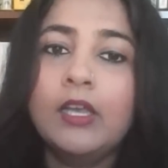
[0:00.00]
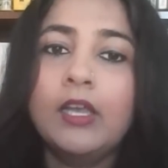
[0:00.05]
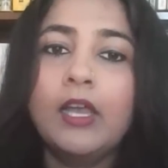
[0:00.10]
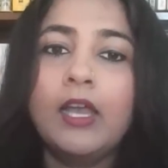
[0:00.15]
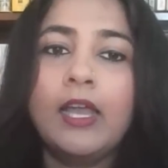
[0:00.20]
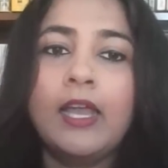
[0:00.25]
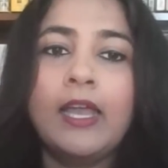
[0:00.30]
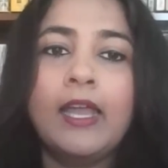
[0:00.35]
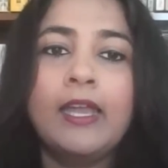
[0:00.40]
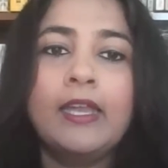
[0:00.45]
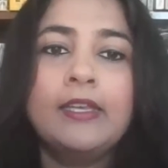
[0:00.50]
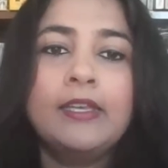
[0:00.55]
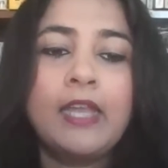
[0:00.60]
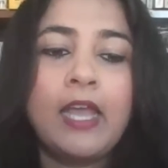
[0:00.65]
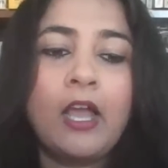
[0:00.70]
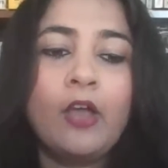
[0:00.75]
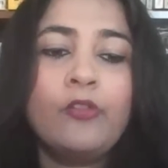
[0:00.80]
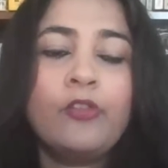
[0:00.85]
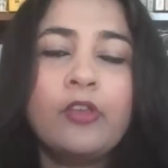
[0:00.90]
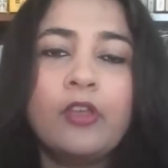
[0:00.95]
and
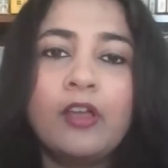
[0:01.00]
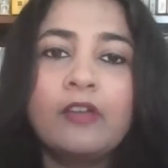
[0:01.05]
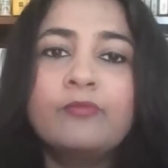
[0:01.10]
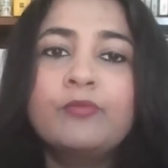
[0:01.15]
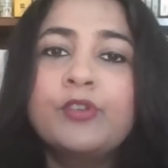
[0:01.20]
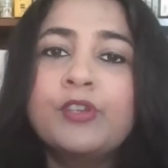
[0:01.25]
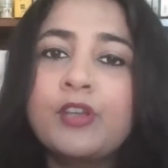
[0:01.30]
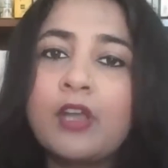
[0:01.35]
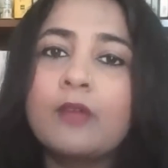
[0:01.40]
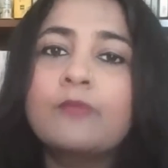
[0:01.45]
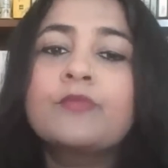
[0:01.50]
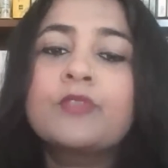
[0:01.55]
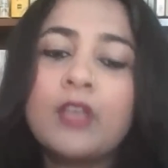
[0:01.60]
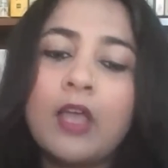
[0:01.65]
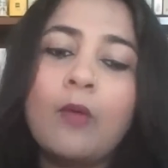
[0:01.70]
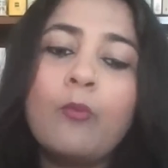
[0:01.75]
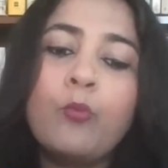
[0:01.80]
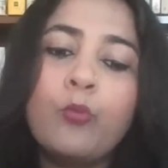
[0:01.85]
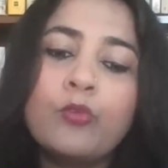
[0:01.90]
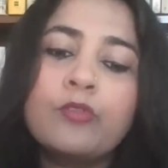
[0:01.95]
now the government comes
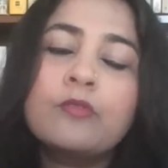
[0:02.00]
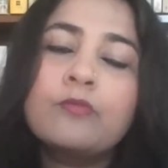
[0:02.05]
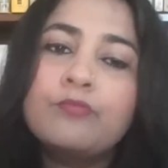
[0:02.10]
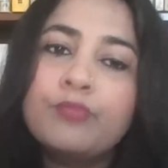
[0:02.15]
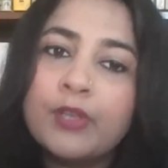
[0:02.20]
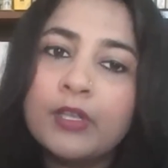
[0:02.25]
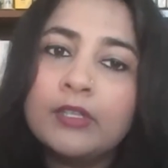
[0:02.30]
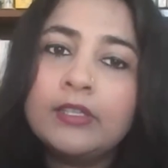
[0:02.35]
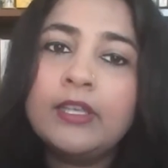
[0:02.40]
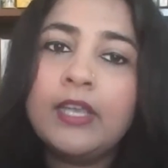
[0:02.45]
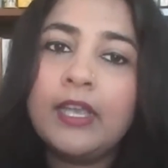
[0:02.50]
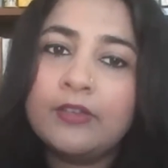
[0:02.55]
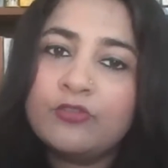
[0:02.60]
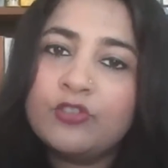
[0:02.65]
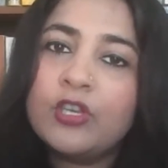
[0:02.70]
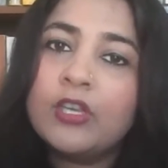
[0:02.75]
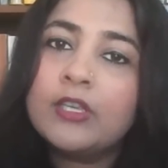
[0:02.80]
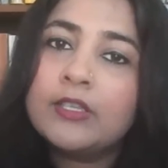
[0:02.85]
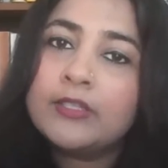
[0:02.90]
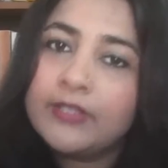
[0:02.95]
up with a bill, the
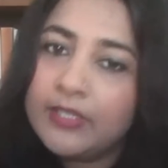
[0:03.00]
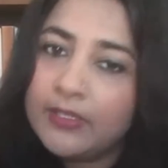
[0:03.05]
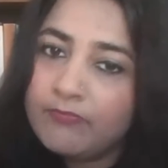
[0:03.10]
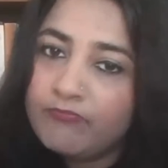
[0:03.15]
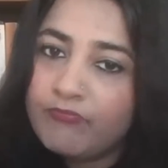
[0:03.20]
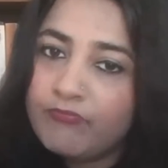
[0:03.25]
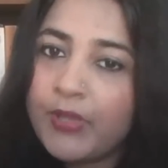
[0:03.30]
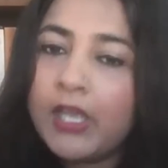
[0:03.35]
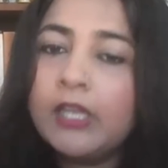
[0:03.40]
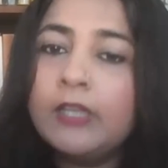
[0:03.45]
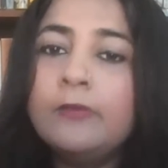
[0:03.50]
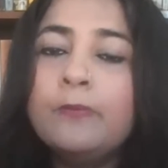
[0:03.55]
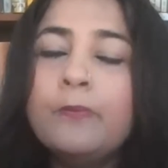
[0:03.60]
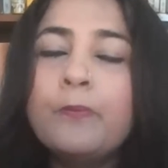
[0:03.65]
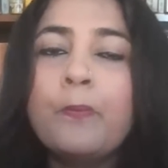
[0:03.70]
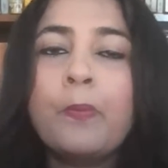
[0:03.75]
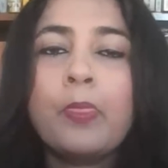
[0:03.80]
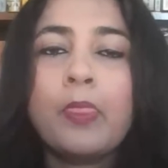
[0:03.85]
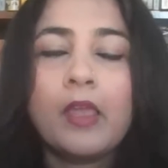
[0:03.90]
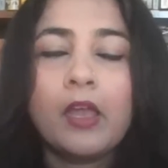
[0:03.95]
NJAC bill,
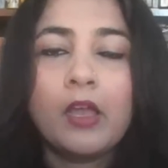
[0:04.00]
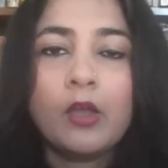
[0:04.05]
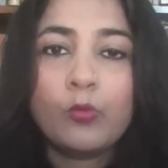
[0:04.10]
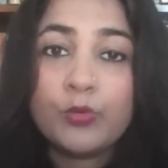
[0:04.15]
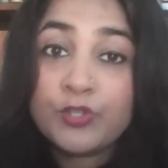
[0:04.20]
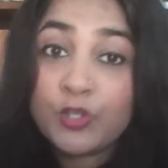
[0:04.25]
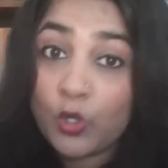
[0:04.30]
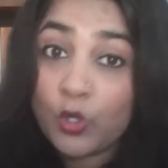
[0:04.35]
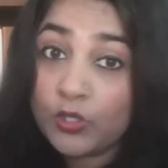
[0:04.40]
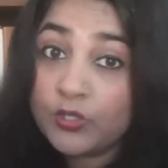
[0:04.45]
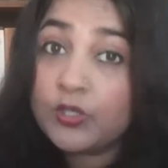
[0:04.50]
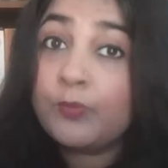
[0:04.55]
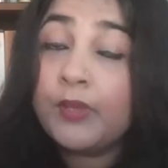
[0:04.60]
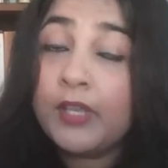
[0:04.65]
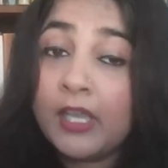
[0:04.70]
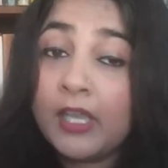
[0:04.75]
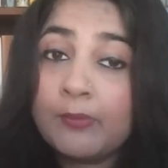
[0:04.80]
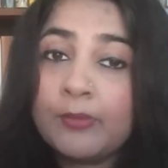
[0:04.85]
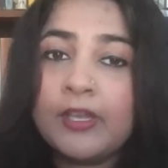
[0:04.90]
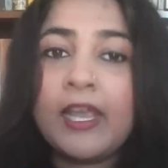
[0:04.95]
which also
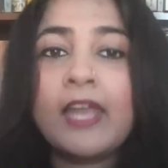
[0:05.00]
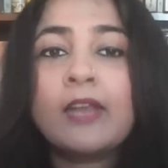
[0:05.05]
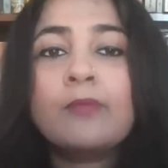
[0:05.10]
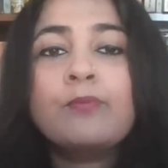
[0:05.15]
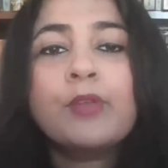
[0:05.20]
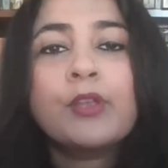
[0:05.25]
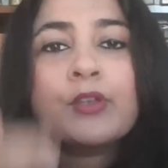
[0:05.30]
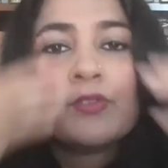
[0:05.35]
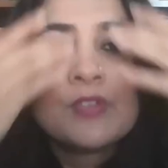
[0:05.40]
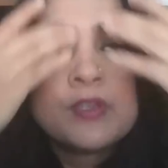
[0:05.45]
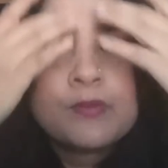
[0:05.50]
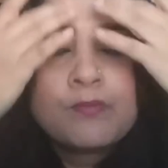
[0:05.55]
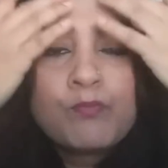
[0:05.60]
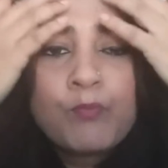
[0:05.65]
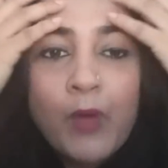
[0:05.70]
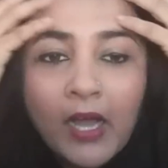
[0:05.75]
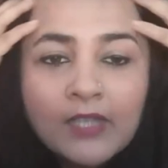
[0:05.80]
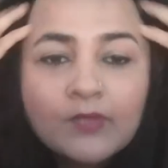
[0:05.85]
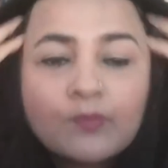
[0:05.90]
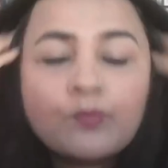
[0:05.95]
became an act because it
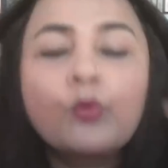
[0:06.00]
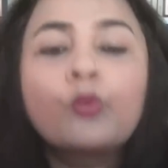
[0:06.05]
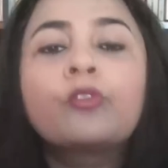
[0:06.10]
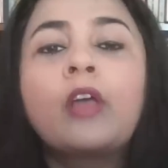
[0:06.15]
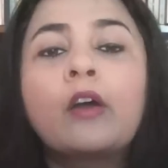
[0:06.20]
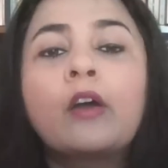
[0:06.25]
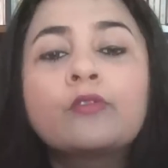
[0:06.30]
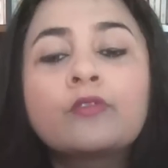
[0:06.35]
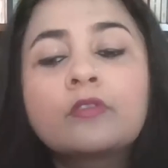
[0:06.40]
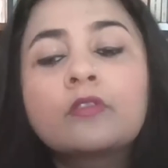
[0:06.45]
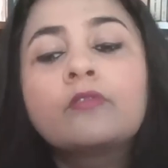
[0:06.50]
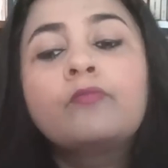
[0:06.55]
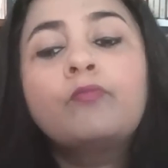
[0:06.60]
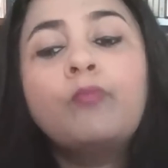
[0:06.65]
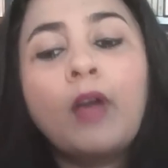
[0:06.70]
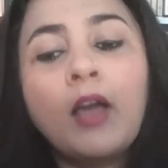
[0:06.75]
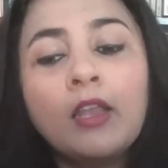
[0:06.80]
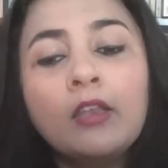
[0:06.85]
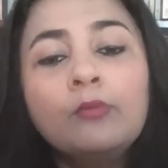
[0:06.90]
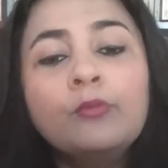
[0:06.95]
passed both houses of
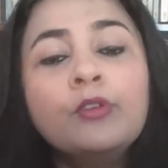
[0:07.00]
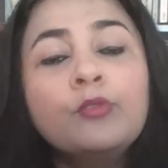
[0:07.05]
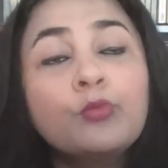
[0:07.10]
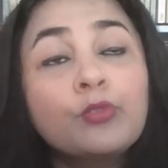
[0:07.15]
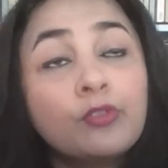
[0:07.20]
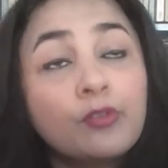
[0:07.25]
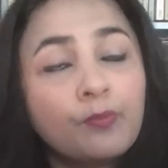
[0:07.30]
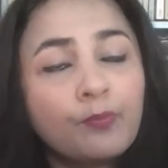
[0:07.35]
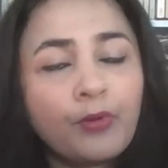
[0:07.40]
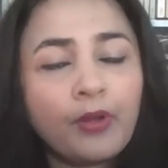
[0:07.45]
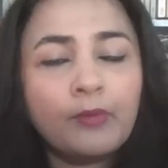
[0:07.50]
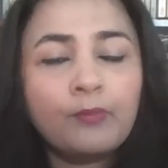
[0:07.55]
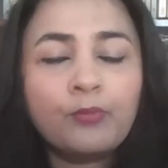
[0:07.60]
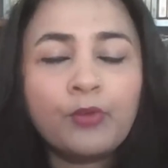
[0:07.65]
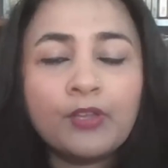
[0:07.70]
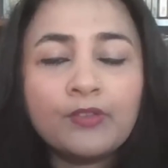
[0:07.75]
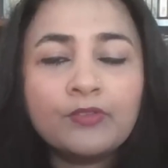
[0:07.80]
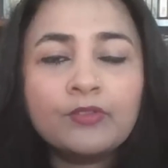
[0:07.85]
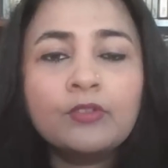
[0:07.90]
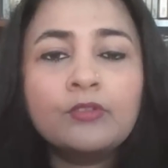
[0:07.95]
parliament with the
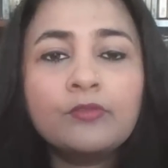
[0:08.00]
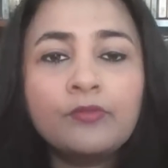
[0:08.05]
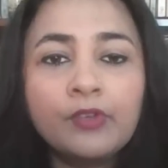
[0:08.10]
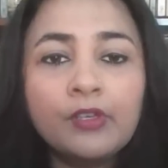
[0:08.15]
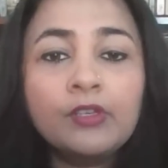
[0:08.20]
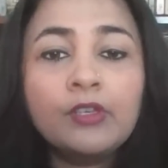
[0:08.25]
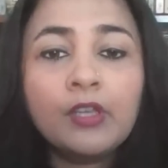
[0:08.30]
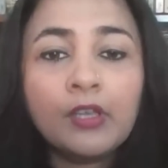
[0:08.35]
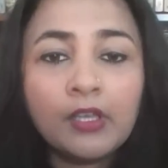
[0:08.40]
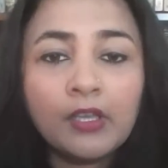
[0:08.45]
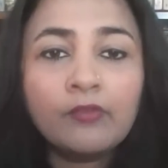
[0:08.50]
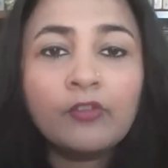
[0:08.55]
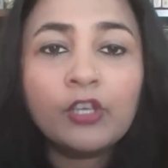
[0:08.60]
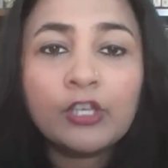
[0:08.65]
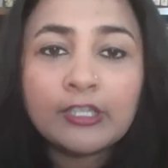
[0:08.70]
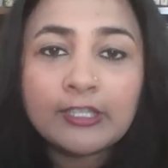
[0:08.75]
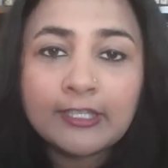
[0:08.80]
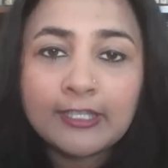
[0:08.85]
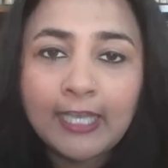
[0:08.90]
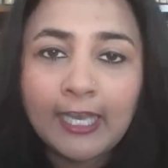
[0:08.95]
President of India giving
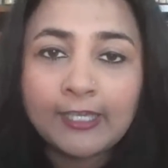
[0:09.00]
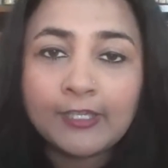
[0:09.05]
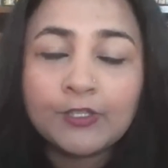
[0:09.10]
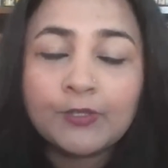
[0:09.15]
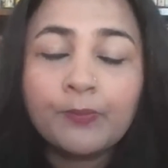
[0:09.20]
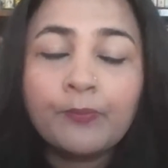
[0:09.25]
assent.